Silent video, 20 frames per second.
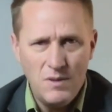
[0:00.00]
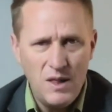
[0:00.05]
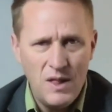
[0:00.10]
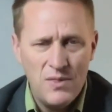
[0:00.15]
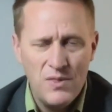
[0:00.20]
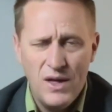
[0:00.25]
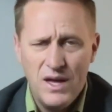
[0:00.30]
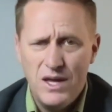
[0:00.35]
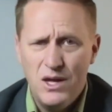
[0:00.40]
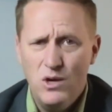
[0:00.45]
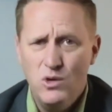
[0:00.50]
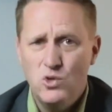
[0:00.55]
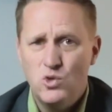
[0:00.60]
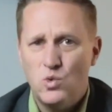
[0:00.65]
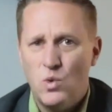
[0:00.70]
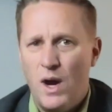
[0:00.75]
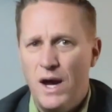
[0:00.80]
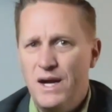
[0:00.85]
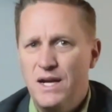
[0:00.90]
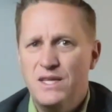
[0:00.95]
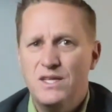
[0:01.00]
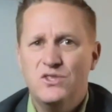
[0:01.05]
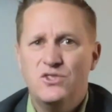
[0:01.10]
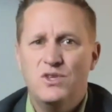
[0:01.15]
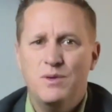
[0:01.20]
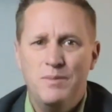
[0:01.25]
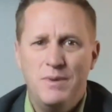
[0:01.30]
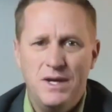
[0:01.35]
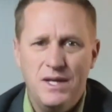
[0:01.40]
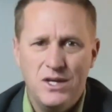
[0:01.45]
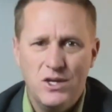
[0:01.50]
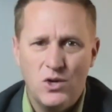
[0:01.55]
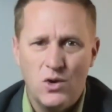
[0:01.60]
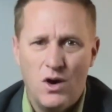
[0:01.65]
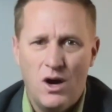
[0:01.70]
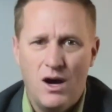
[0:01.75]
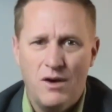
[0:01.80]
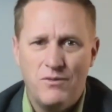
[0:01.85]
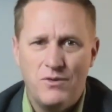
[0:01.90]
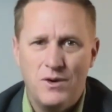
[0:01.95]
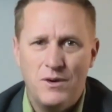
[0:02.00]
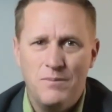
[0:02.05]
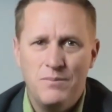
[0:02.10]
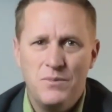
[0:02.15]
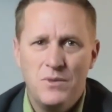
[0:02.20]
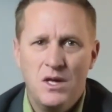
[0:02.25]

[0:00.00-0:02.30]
that goes right into submitting your offer.